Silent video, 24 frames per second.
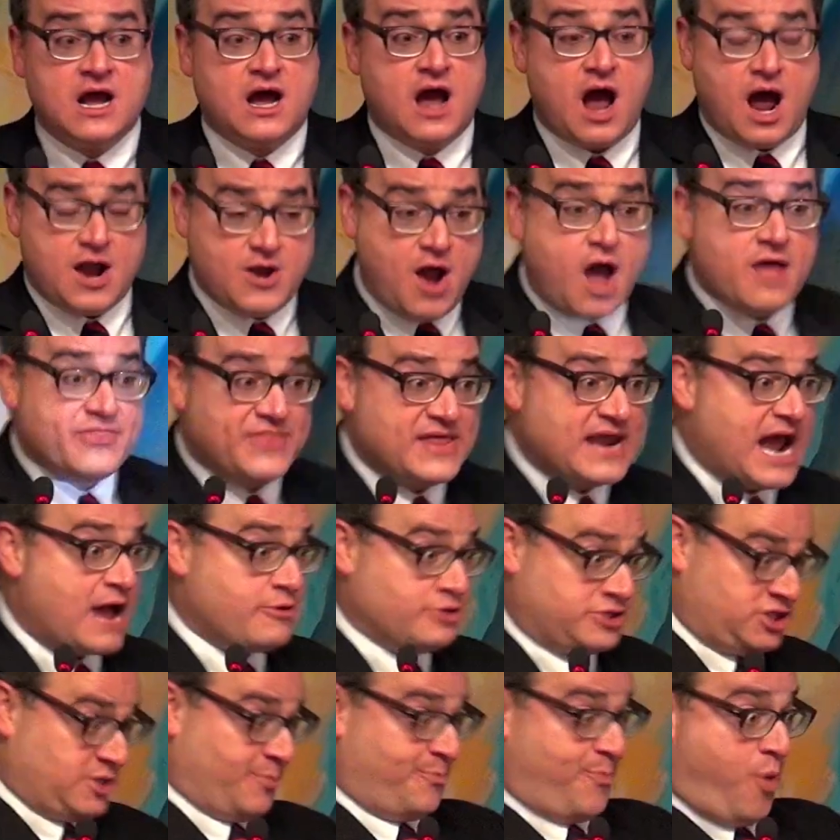Not that I
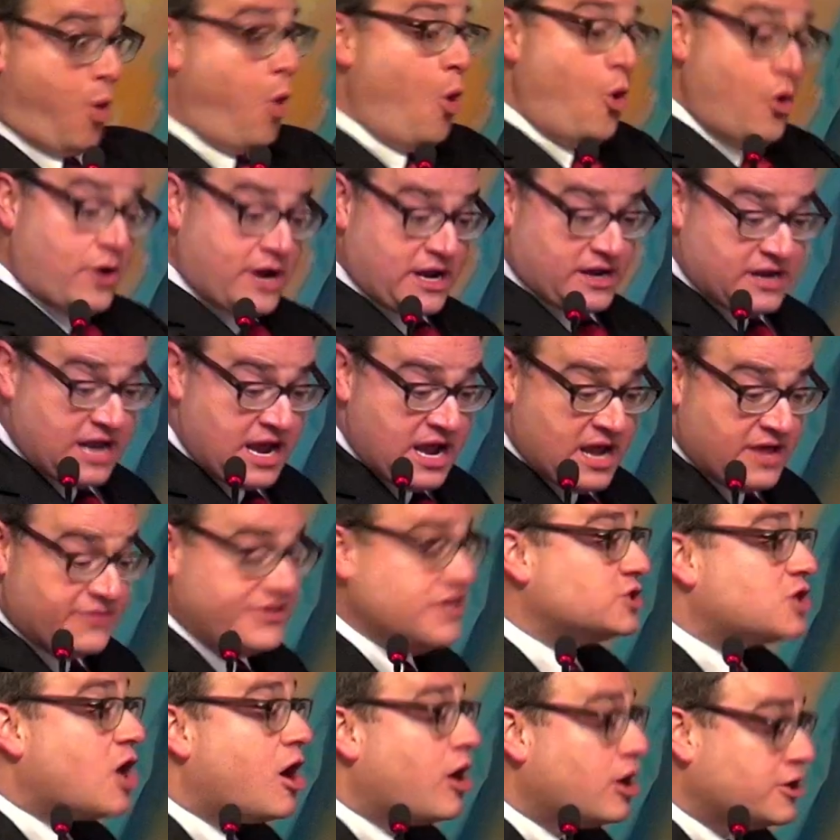supported
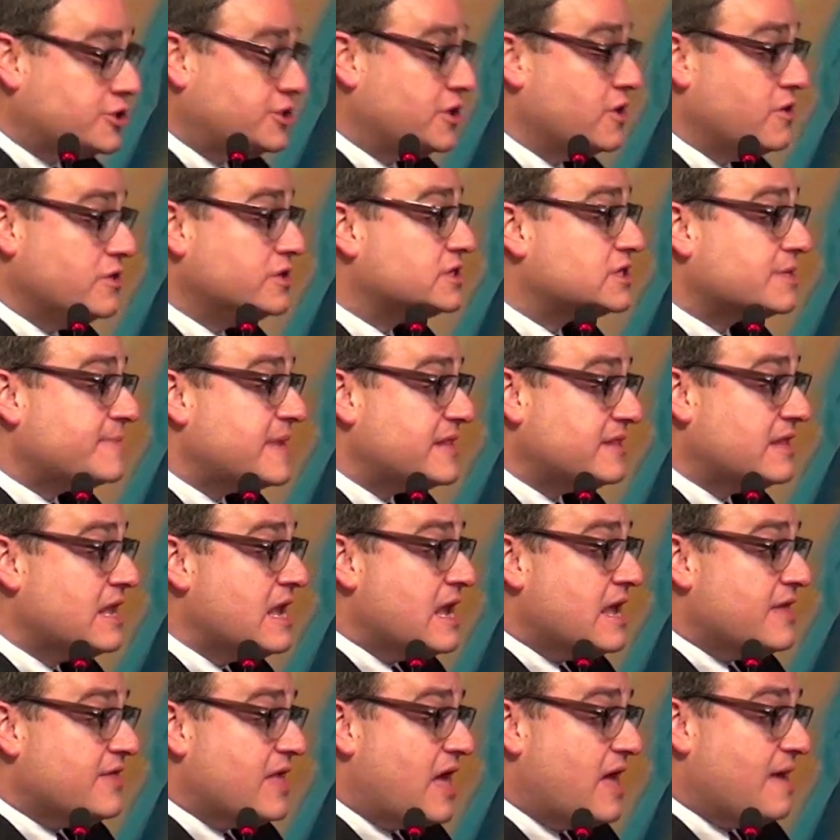these cartoons. I mean,
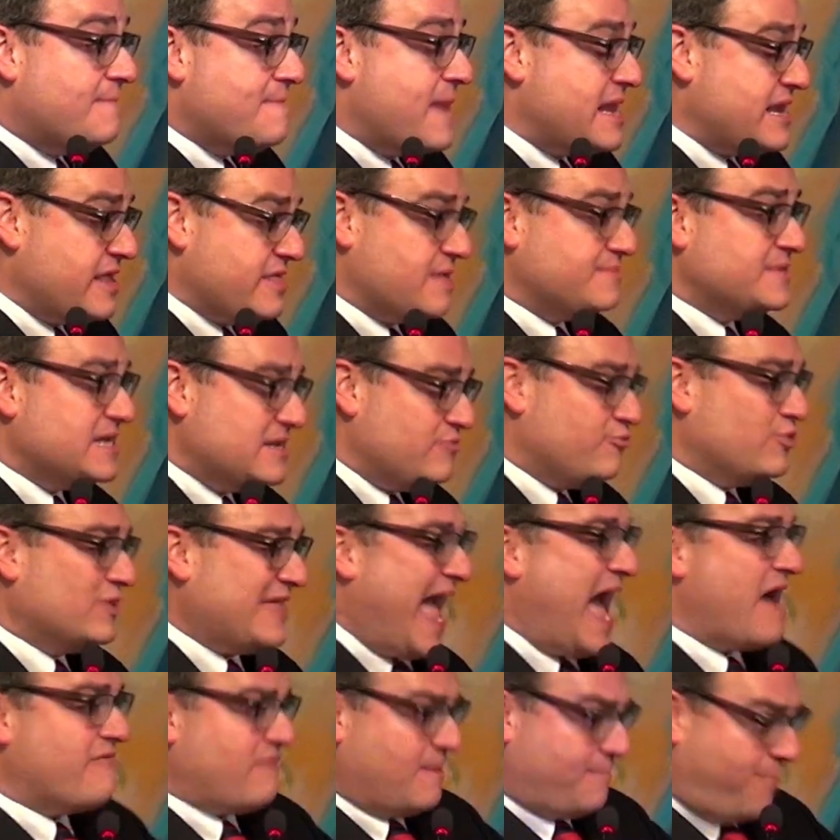many of them didn't really
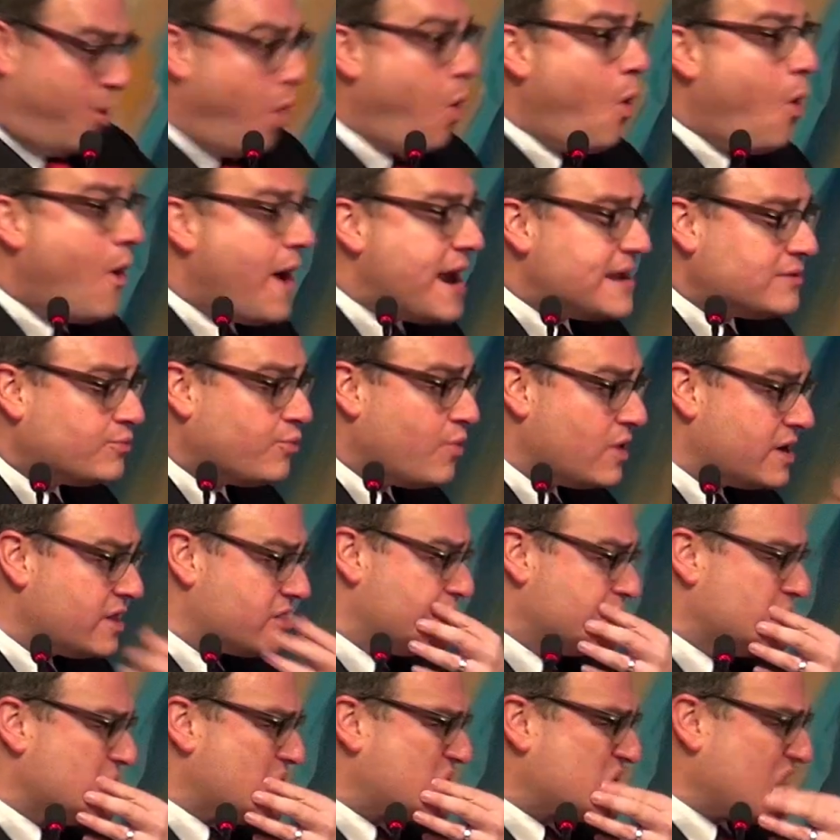have a point. One of
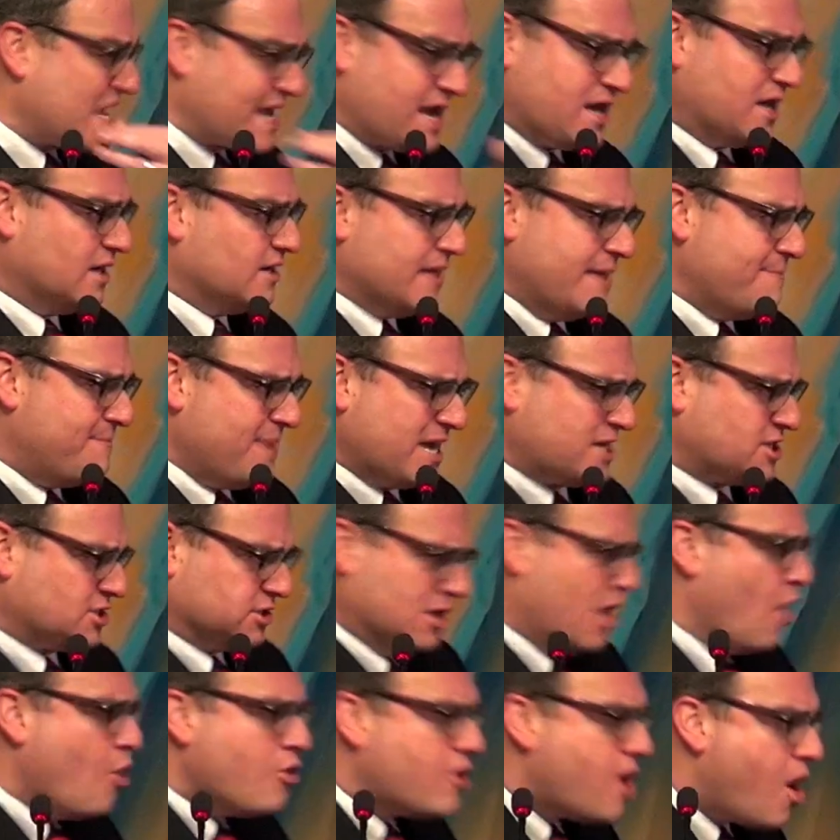them looked like an Olympics
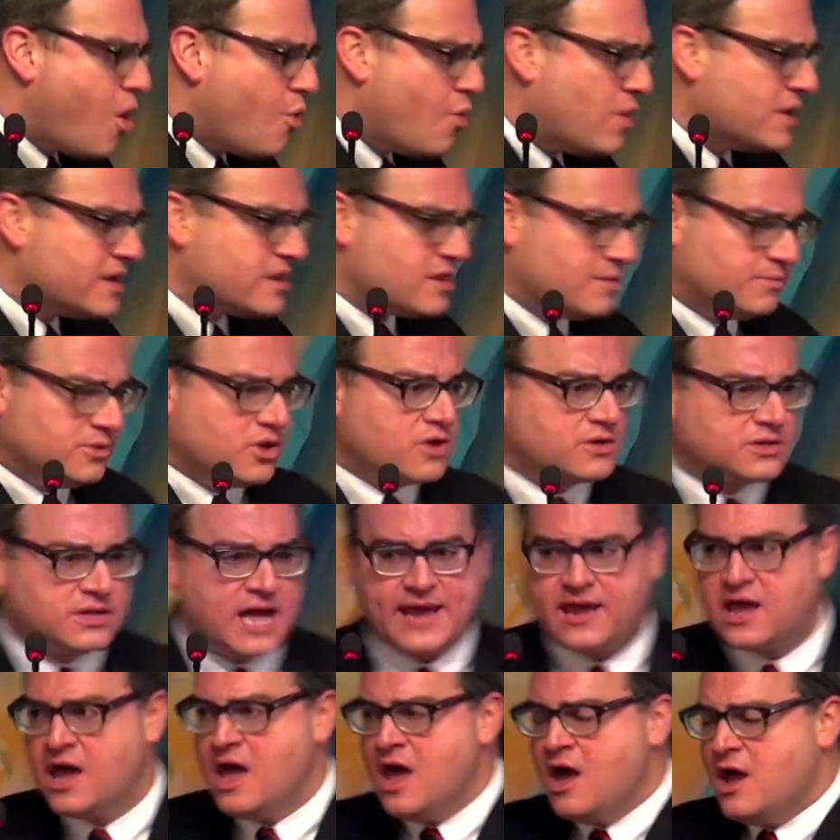logo. One of them looked
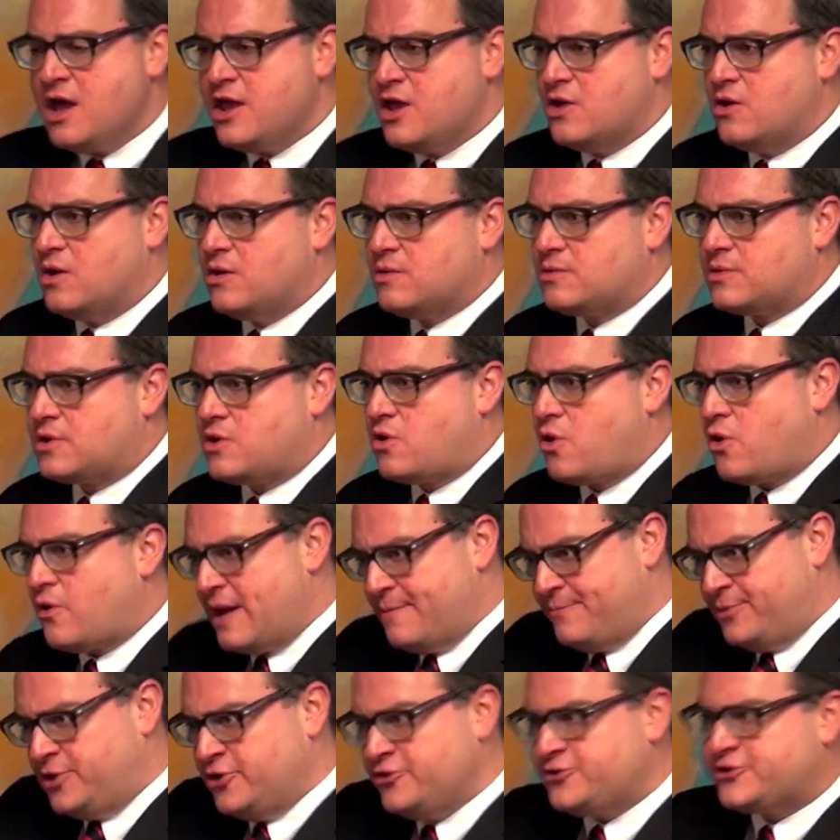like, Corey
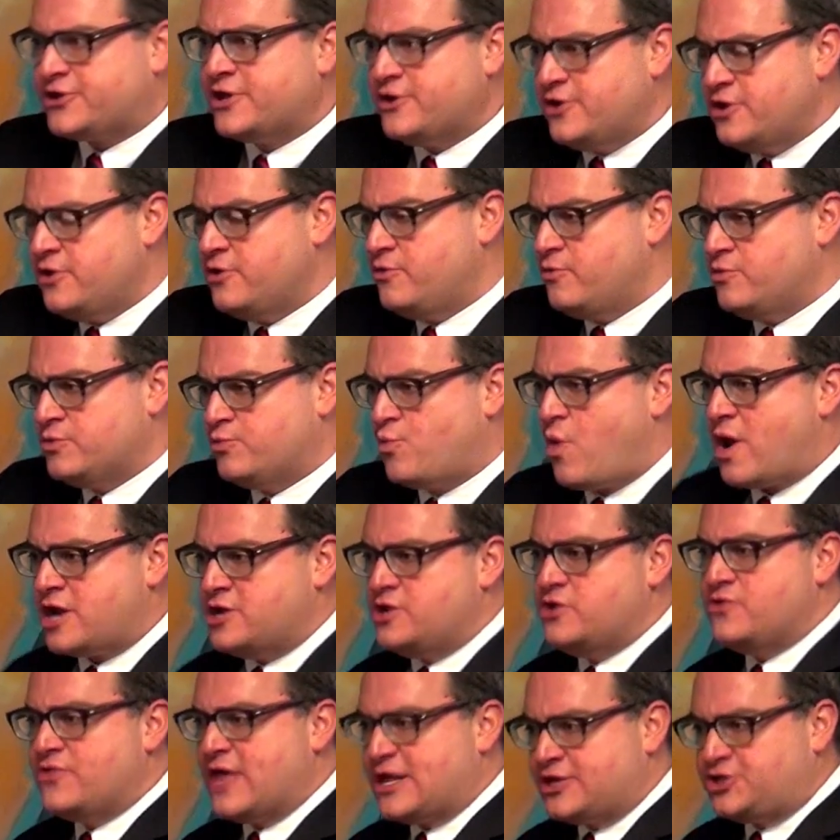Blutkin, who would want to
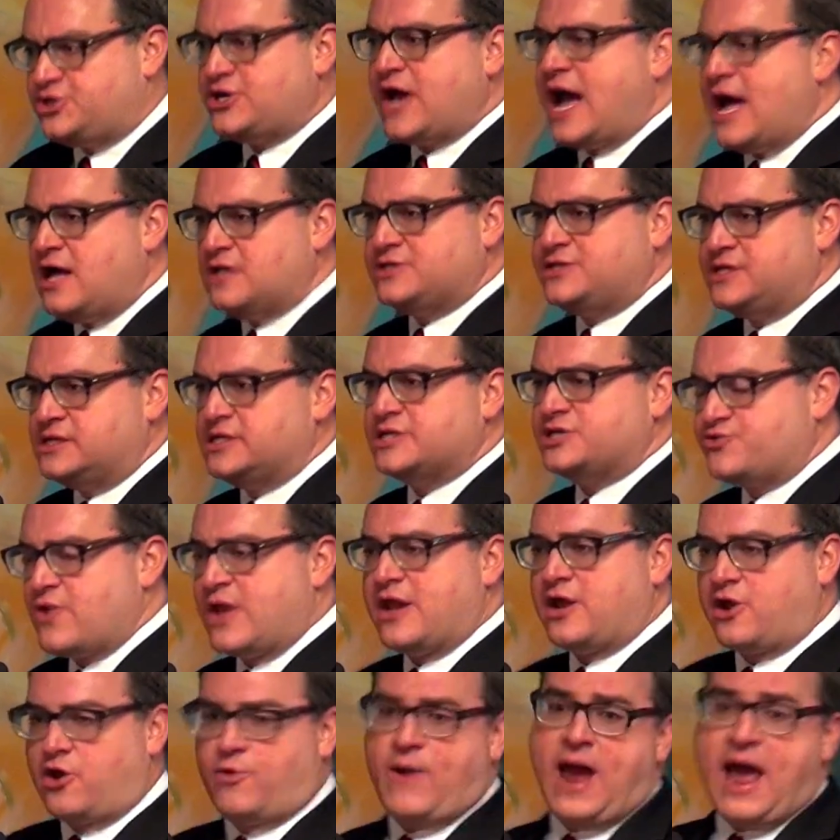do that Child's
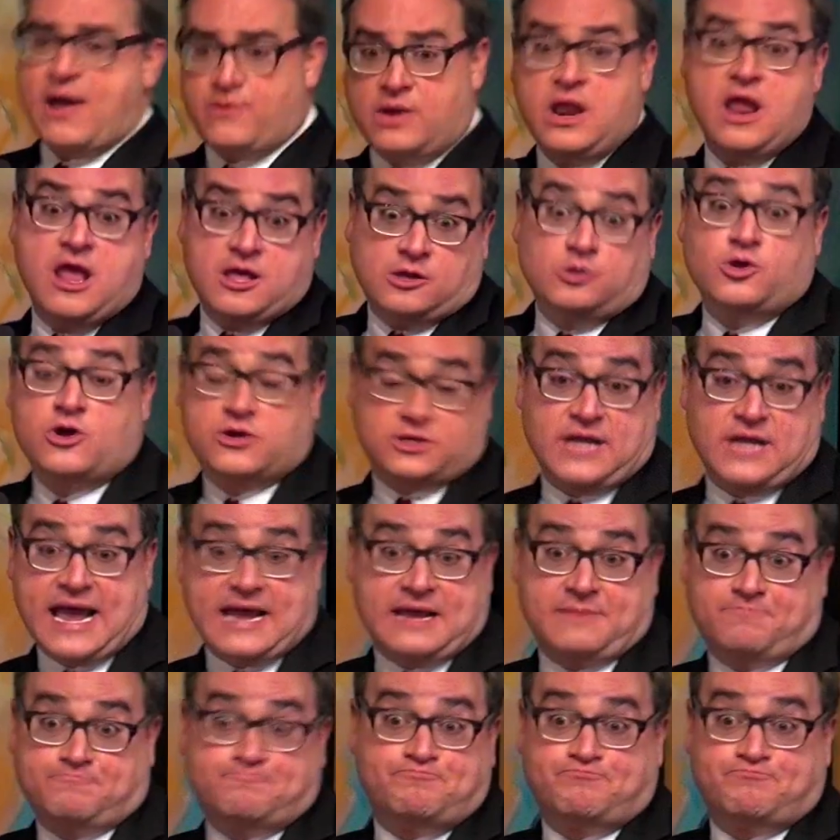Illustrated Quran, looked like,